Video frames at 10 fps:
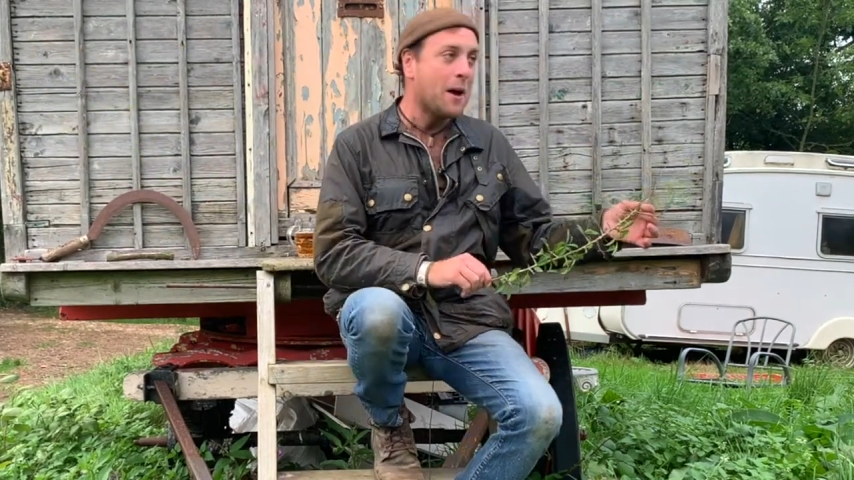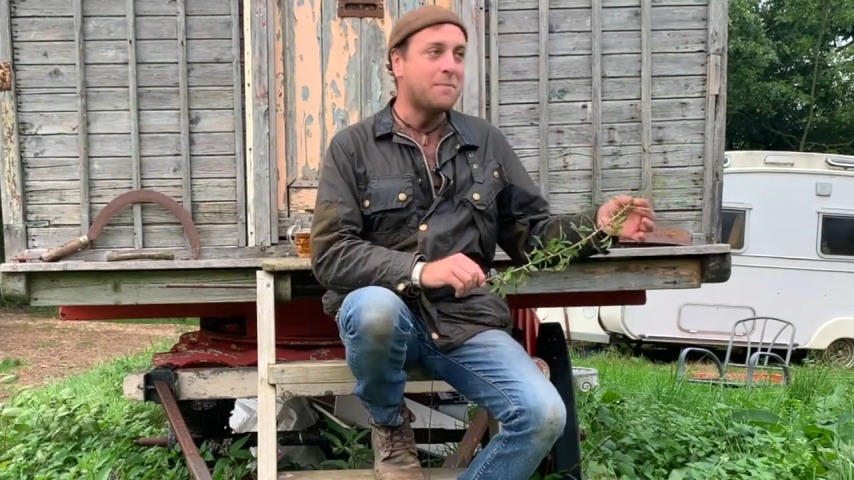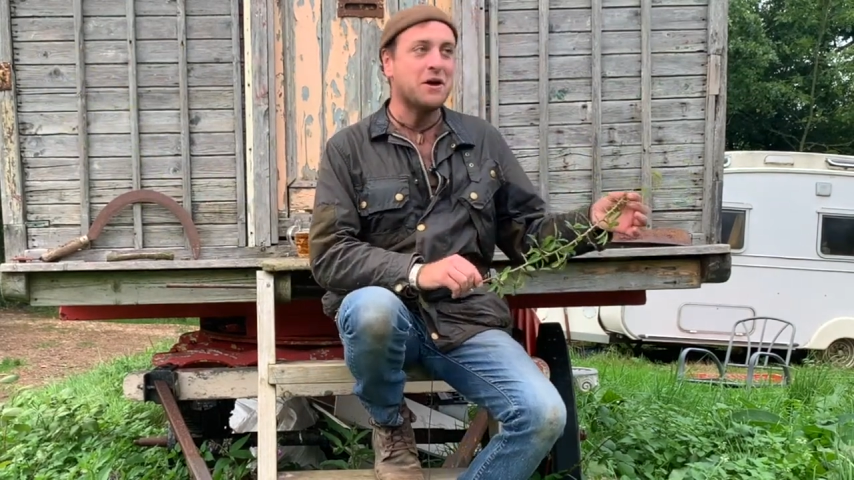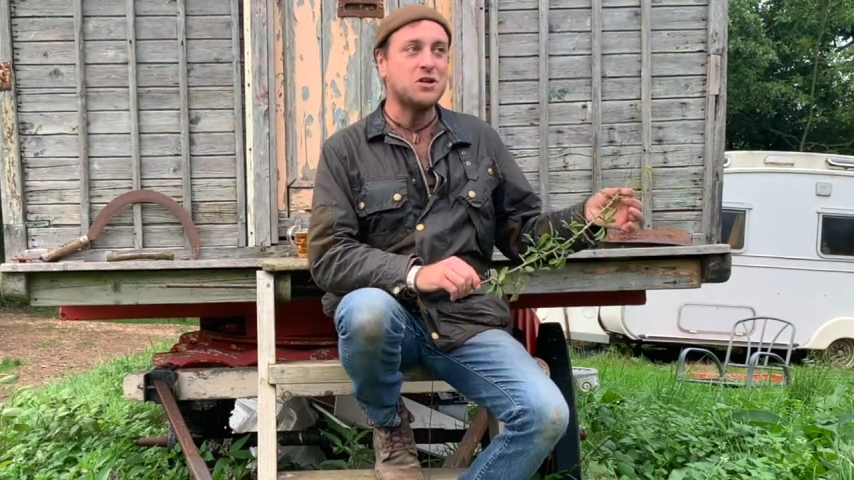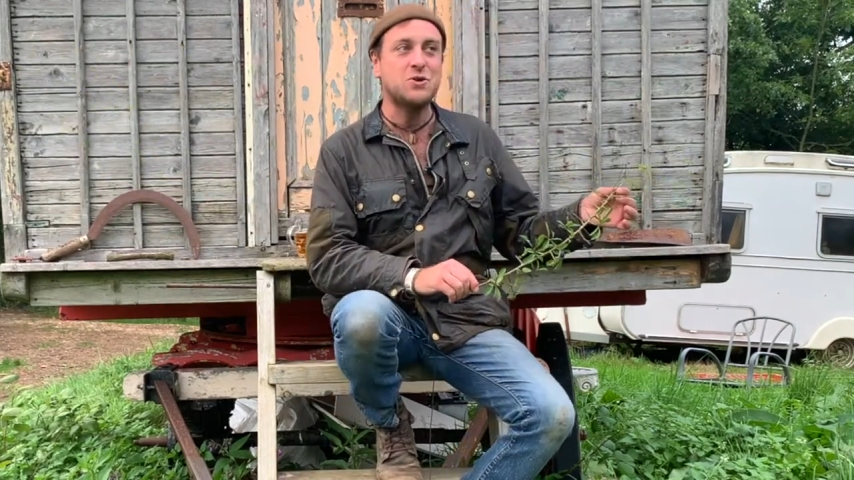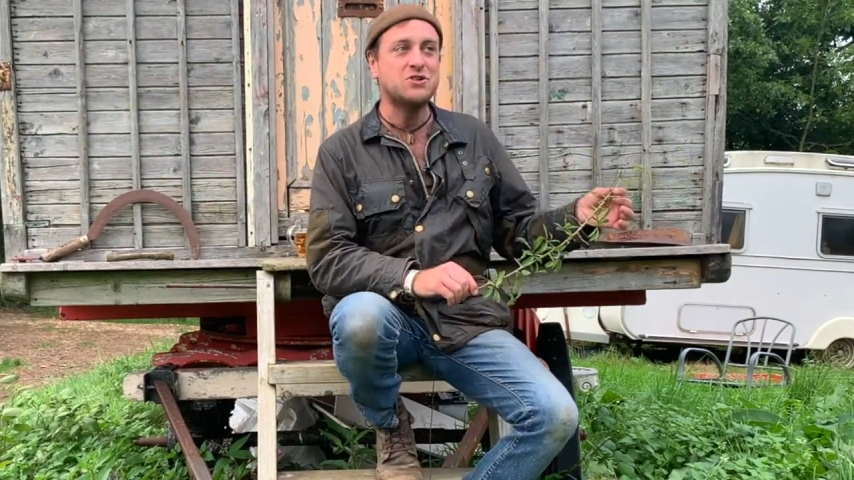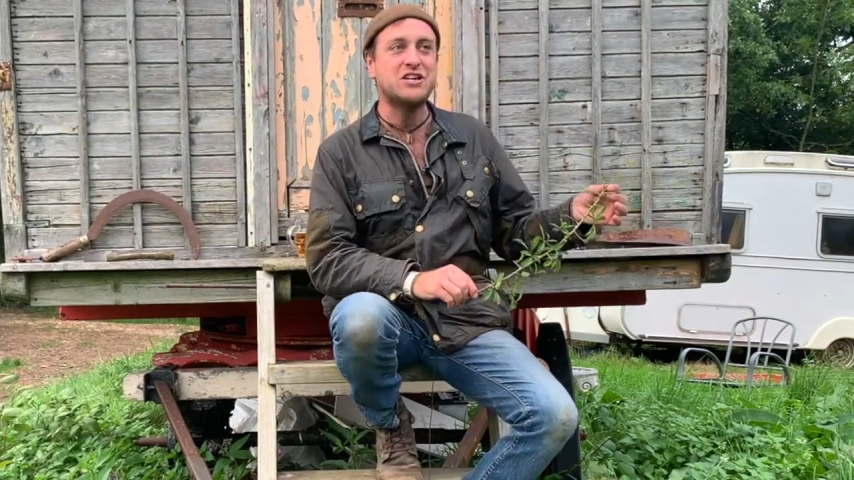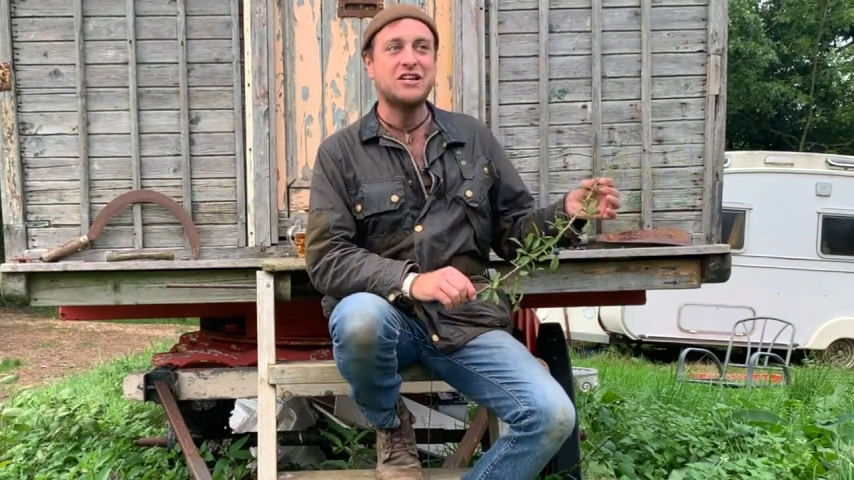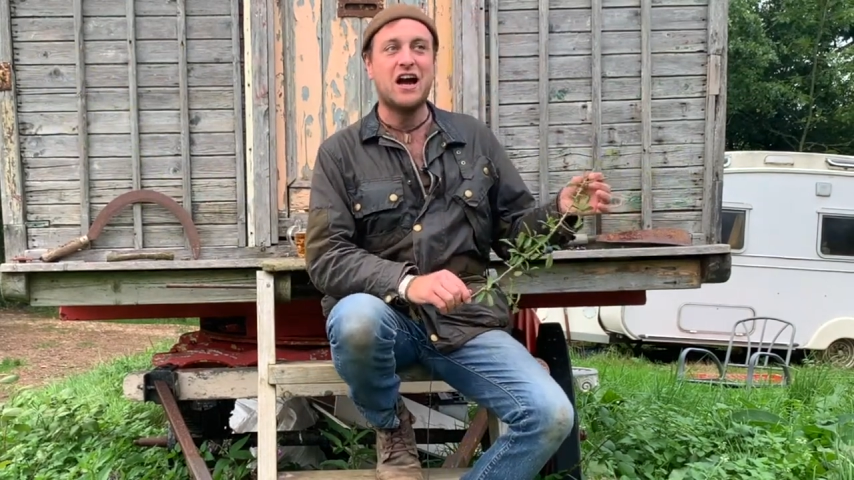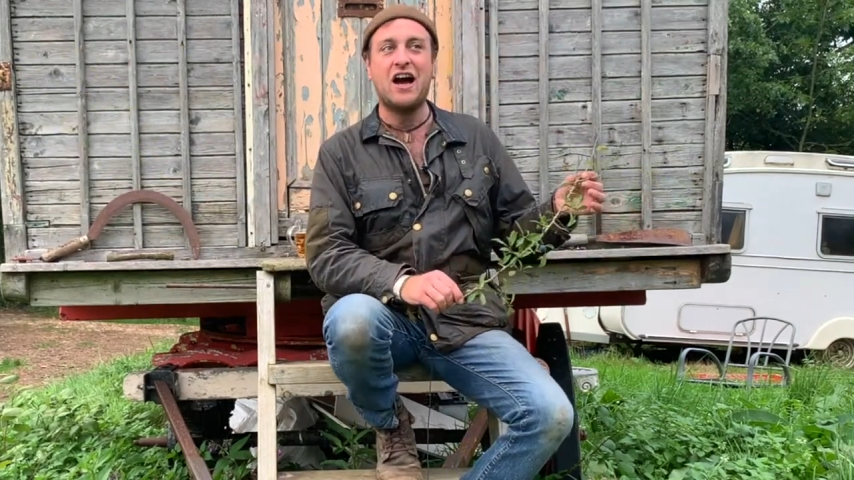but
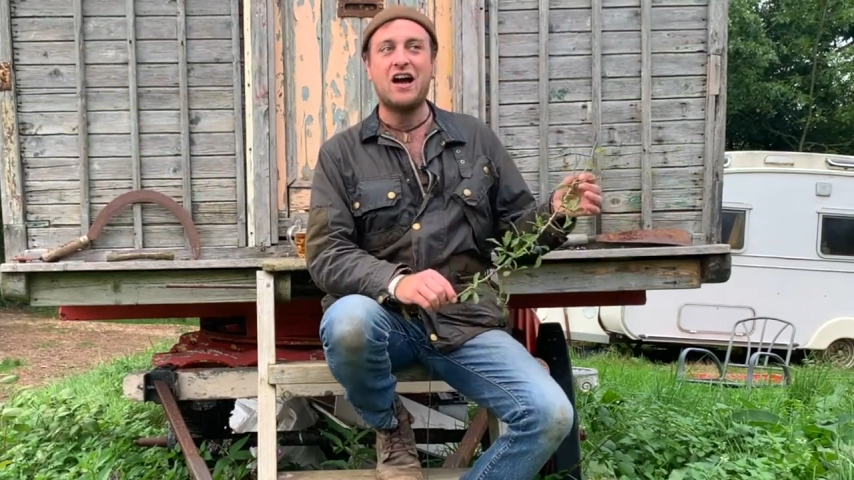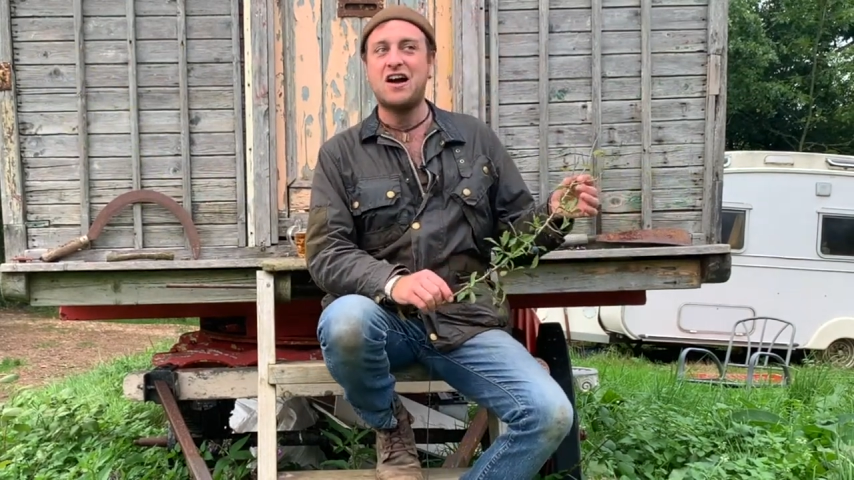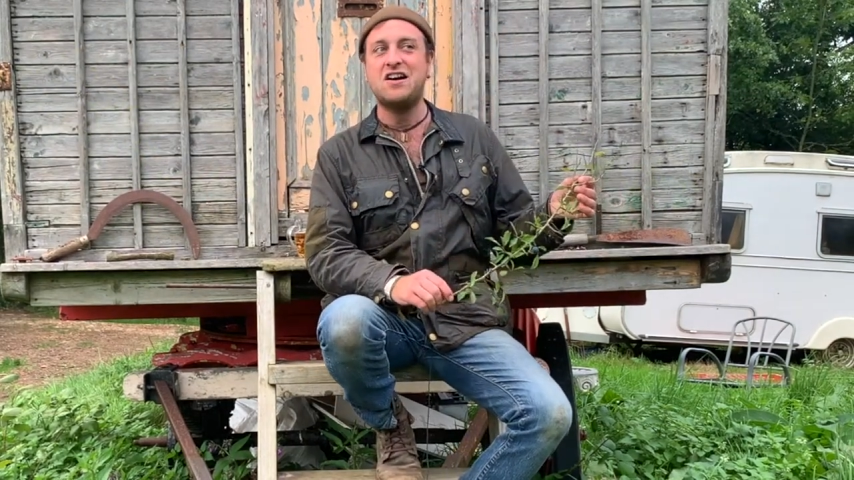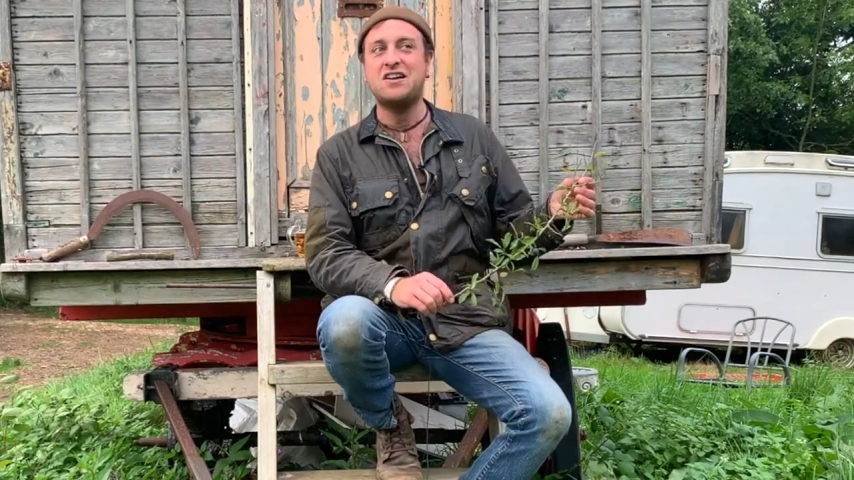usually a